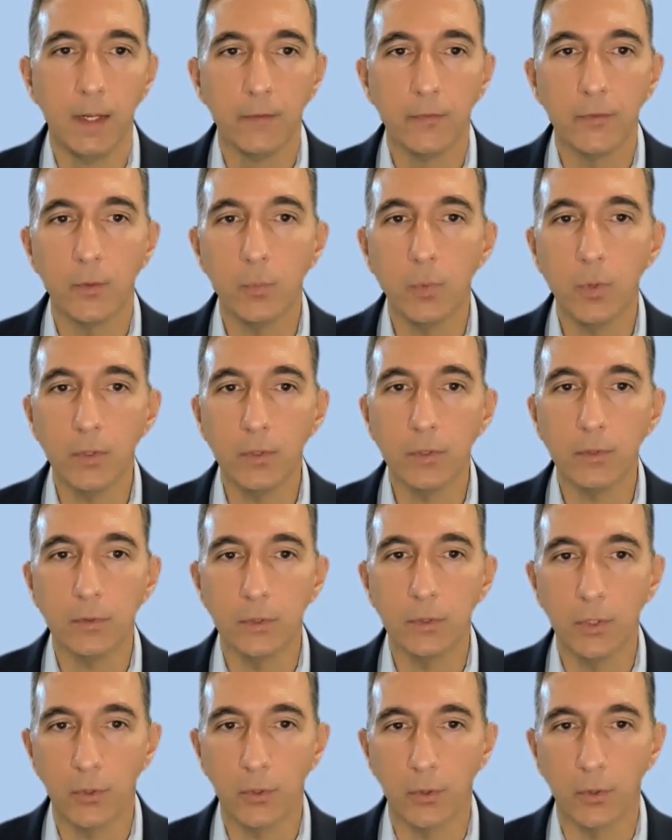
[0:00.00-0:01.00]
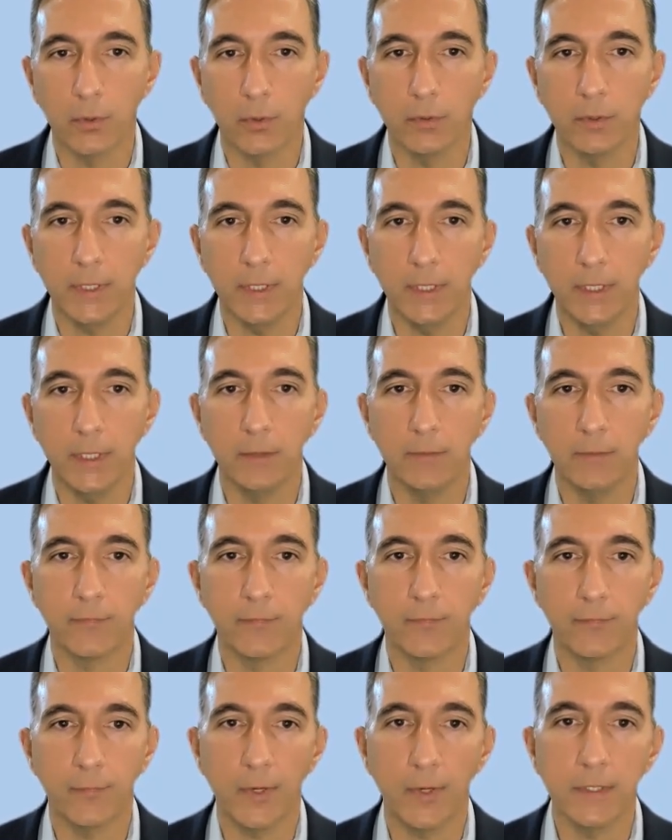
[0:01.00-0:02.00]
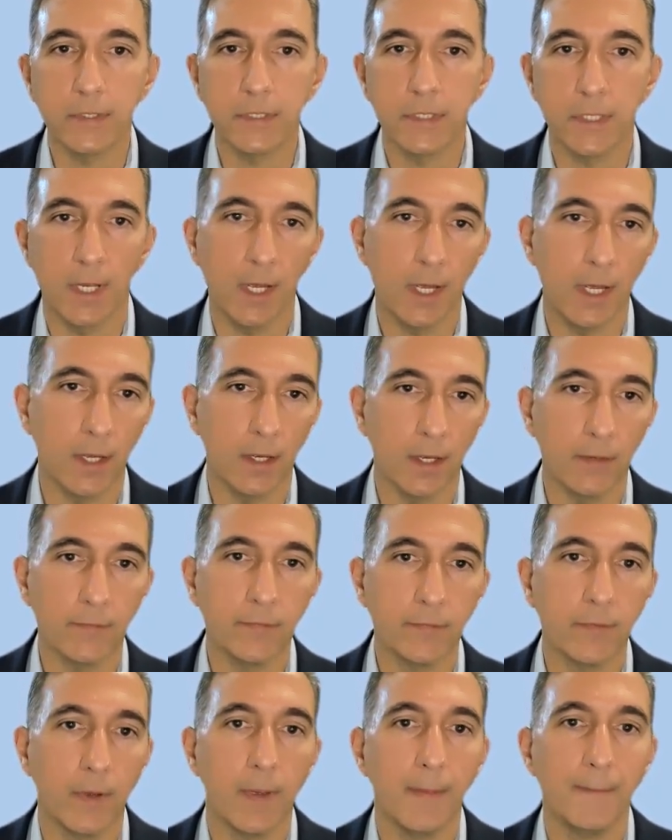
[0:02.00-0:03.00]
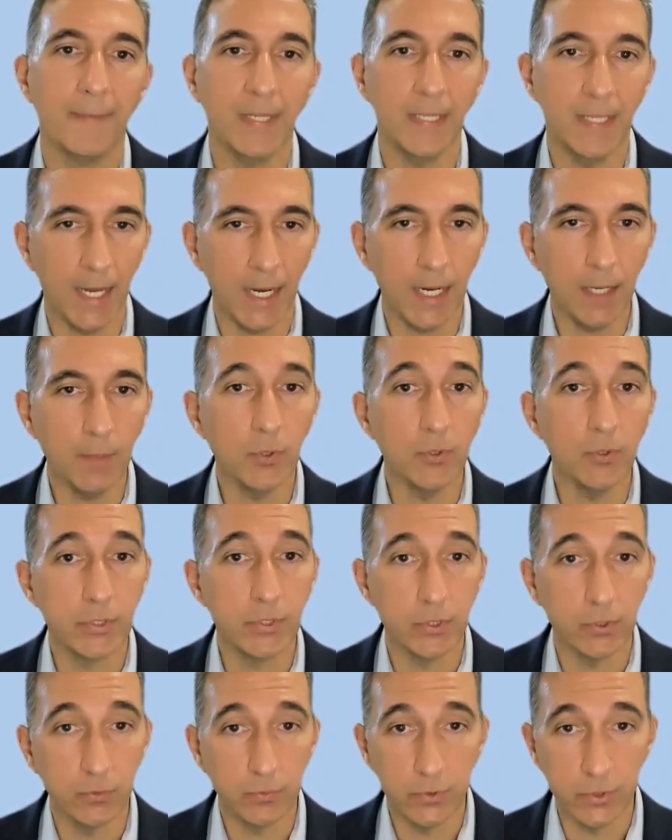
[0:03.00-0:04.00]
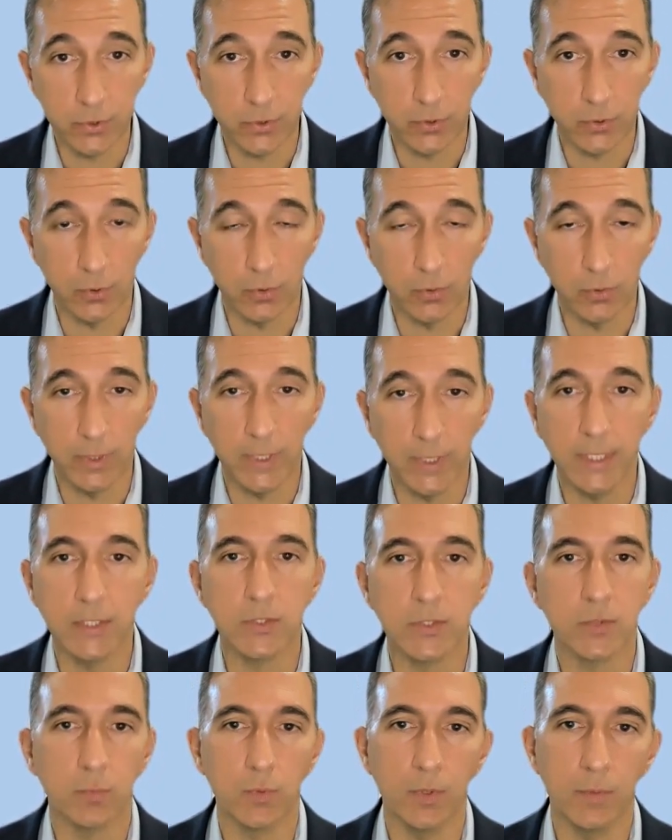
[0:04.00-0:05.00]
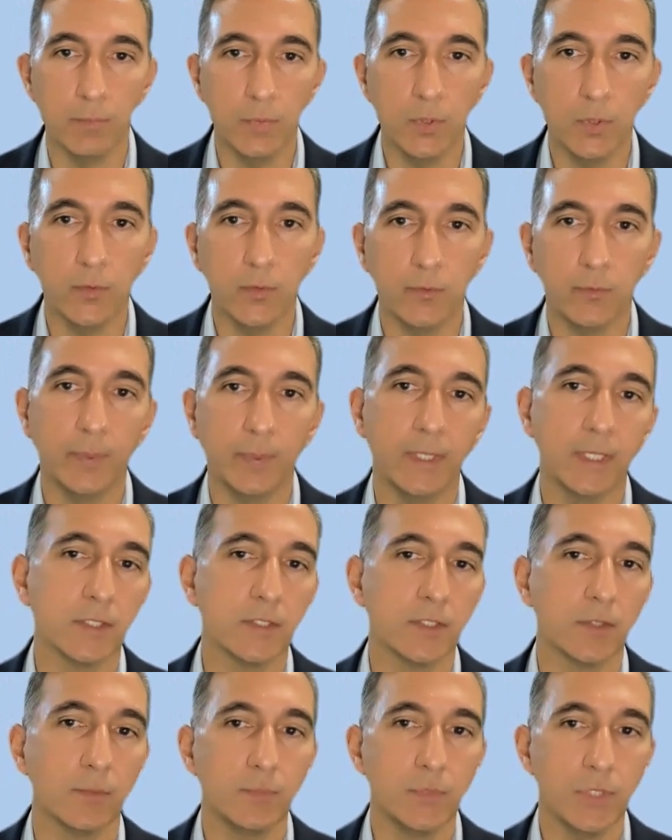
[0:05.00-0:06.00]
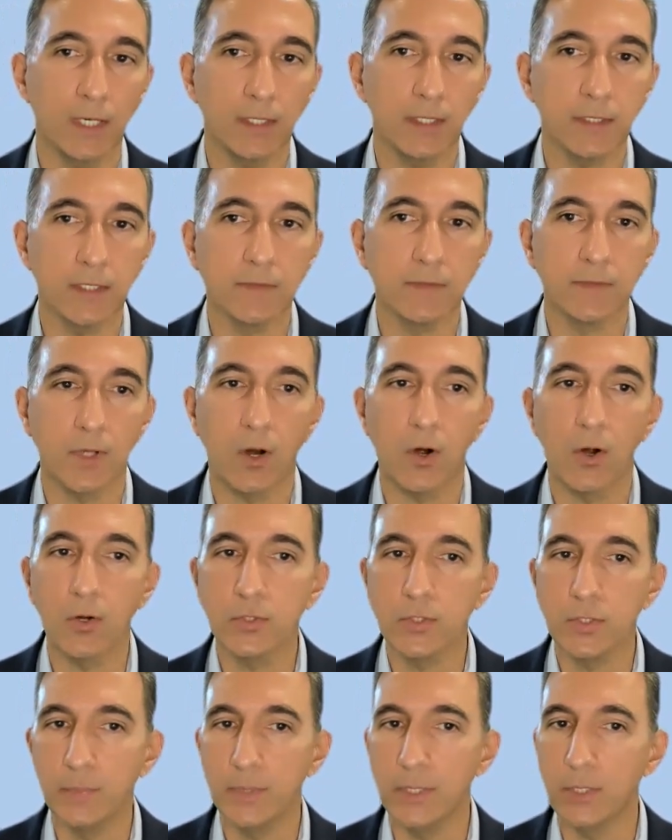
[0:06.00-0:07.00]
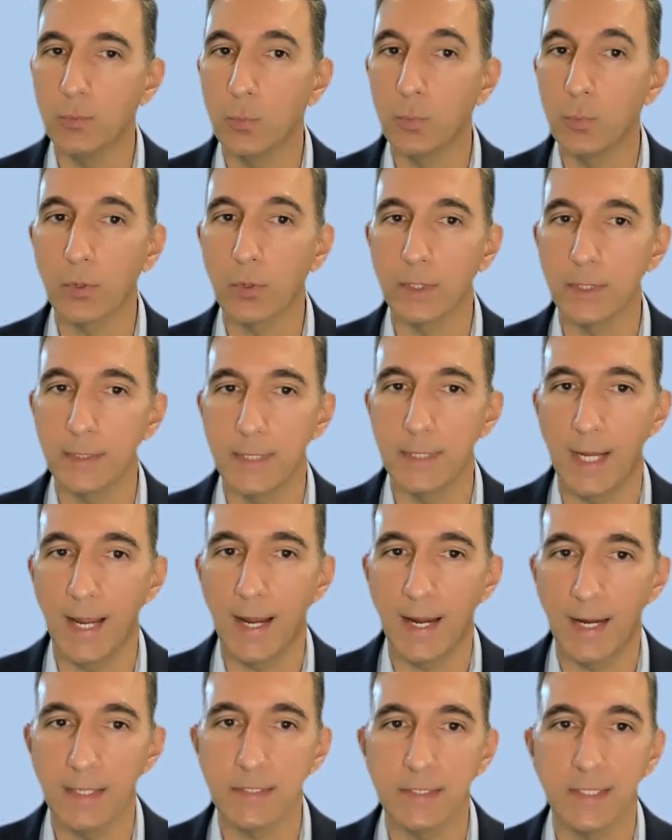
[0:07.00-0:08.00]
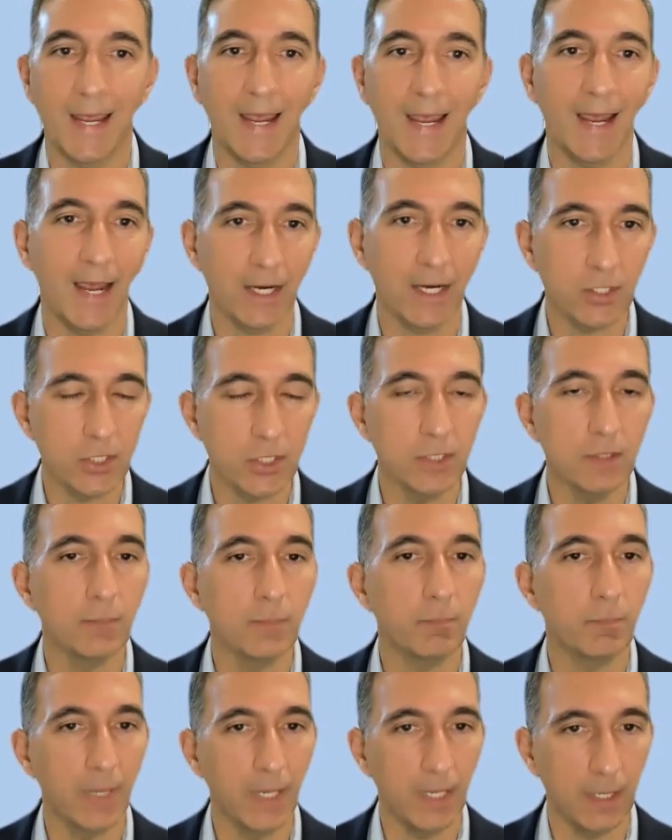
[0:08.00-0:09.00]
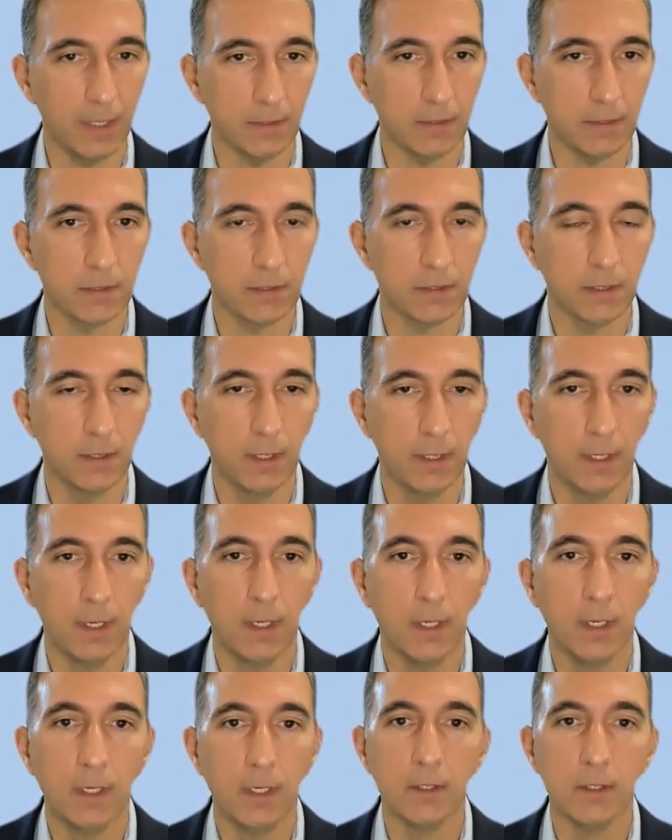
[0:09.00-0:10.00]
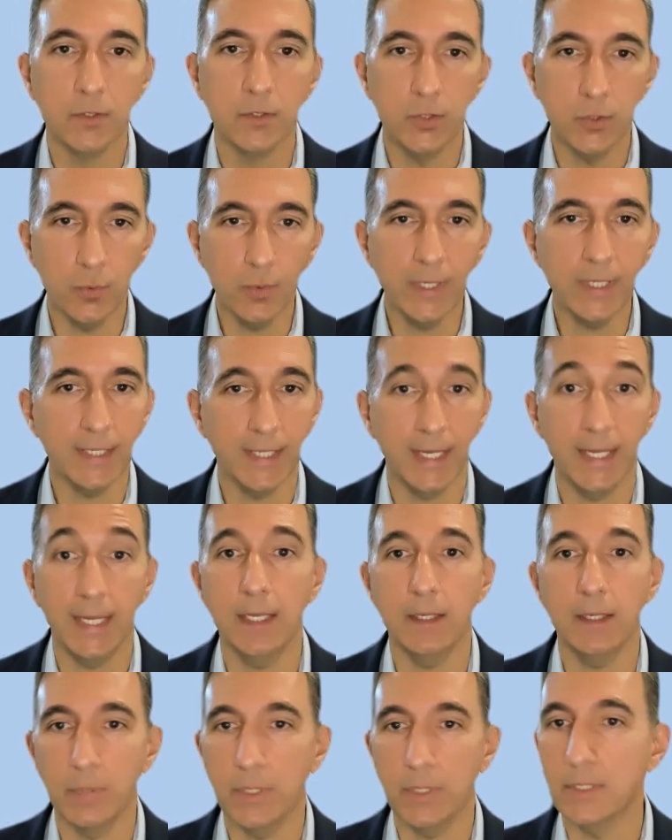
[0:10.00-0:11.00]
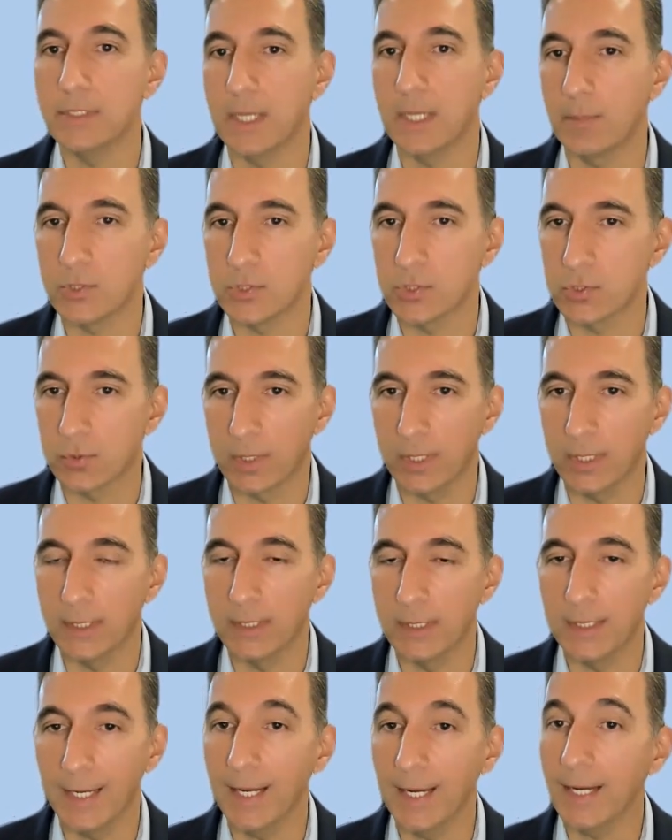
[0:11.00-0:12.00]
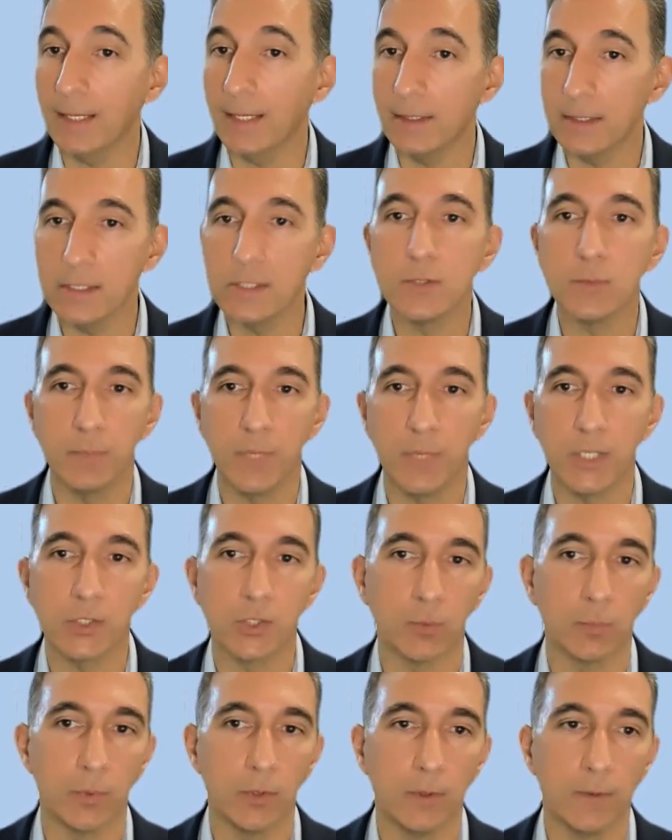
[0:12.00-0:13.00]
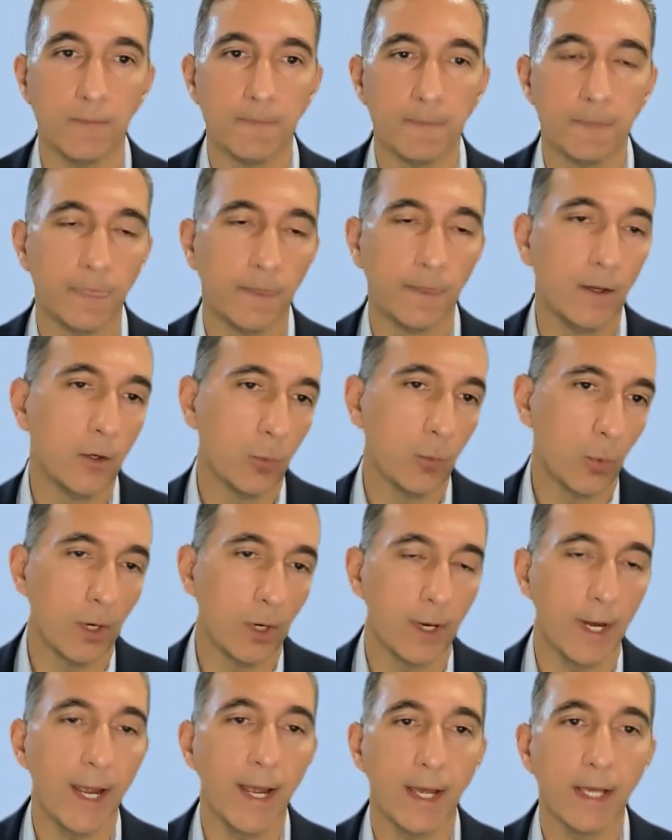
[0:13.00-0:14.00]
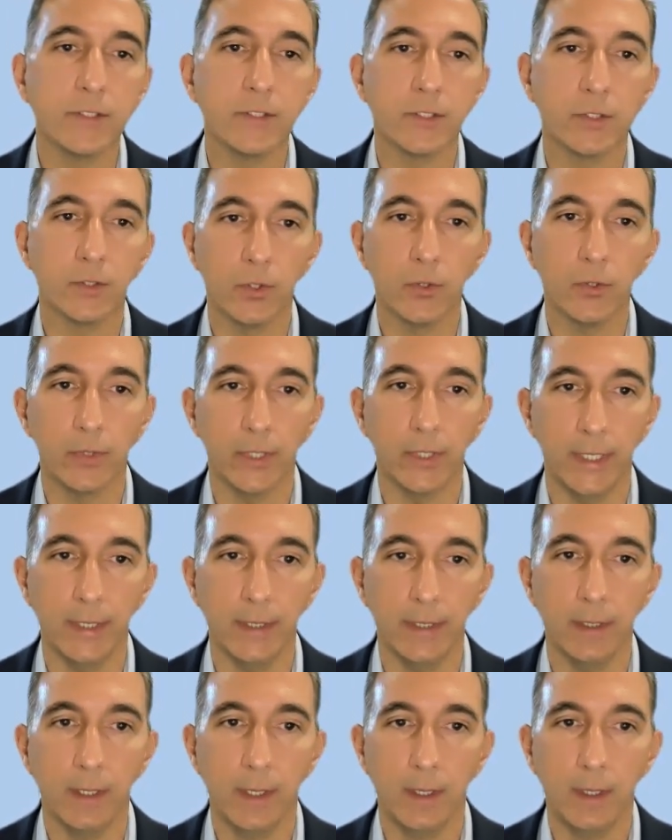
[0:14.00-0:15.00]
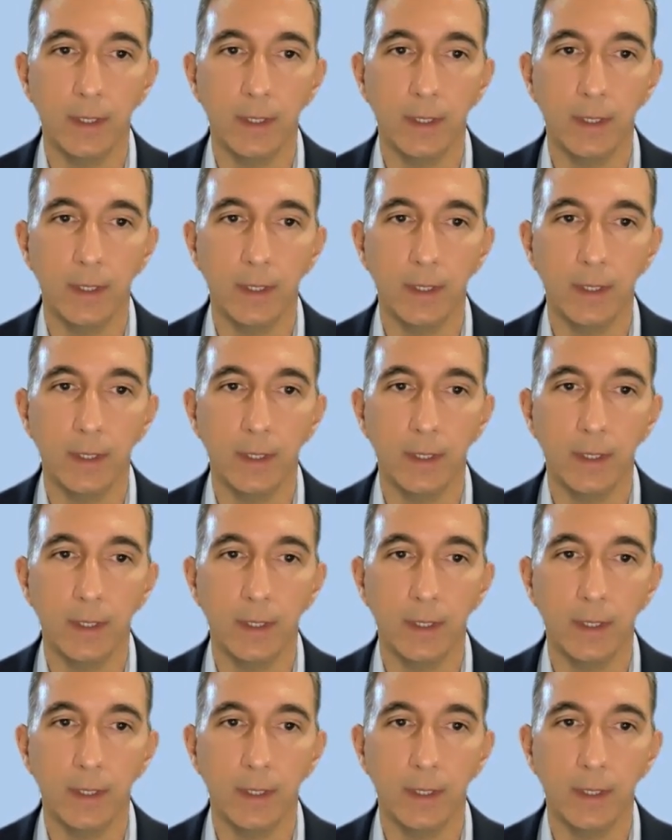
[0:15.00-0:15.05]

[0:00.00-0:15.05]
The word learn in front of be able to do is removed because objectives are to be worded as action-based. Doing can be demonstrated and is measurable, whereas learning,